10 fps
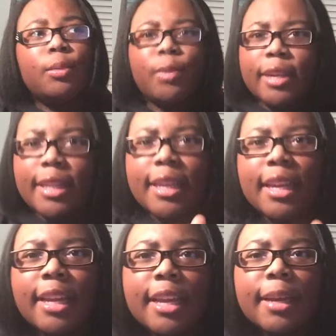One
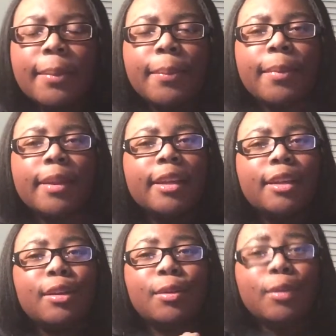thing that
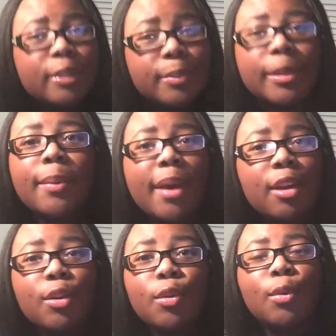annoys me
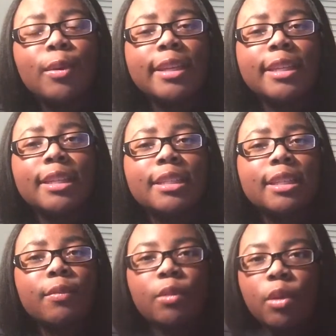about a dude
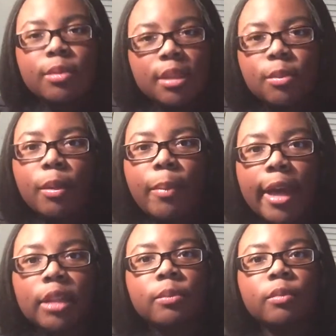is if you don't text me
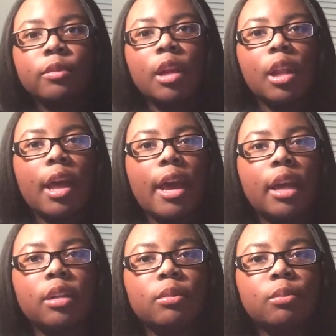back.
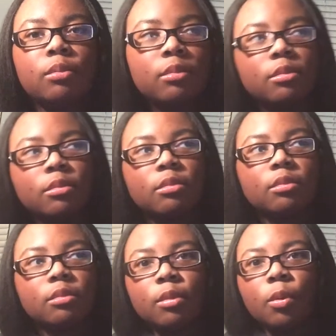Like,
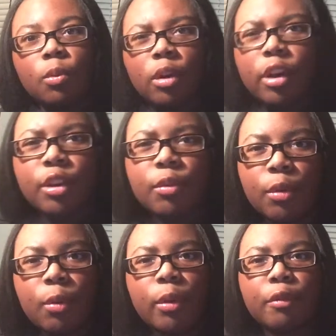what are you
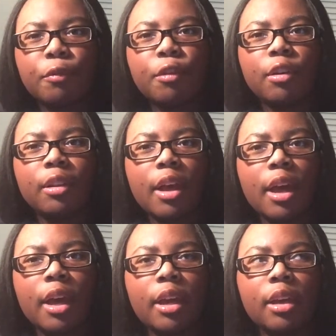doing for
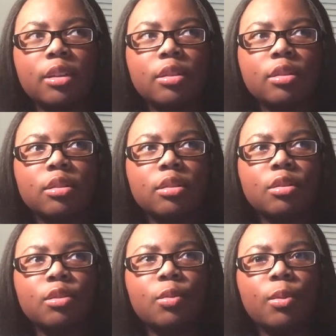like
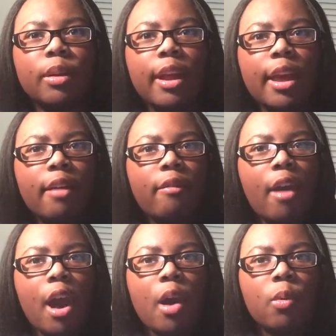2.5
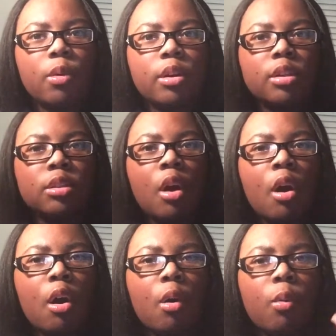hours,
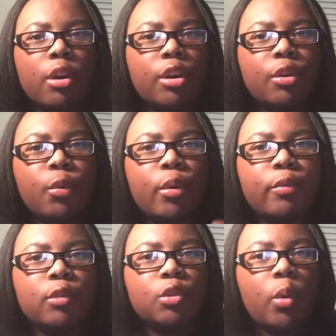or what are you
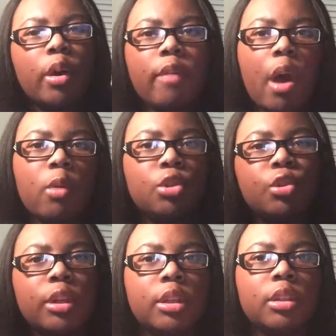doing for 12 hours
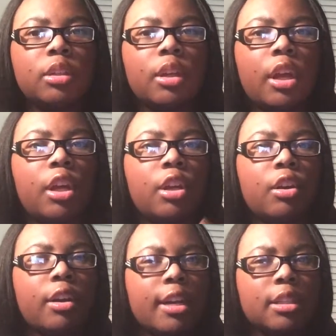straight and
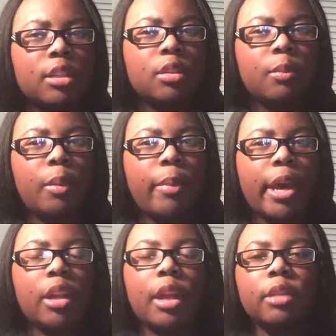you're not texting me
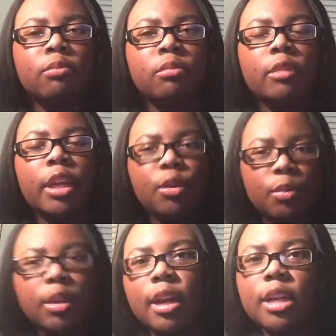back, like, and
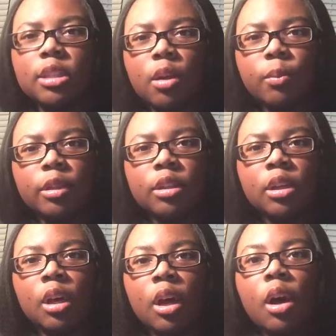you did not tell me?
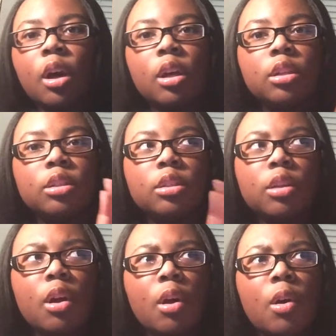
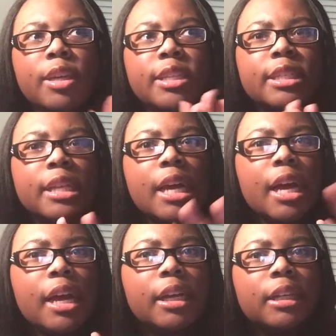So it's
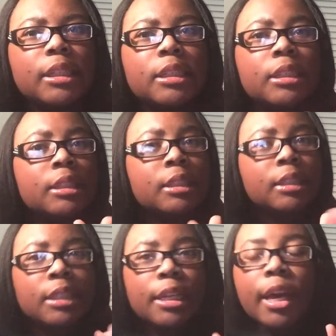like,
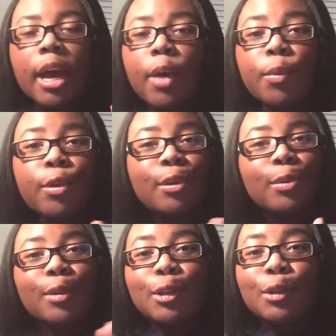I
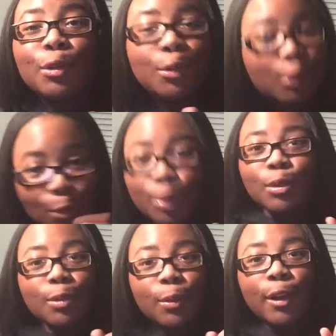wonder what you
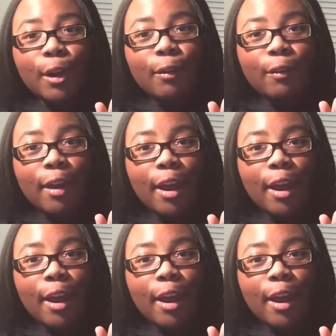was doing over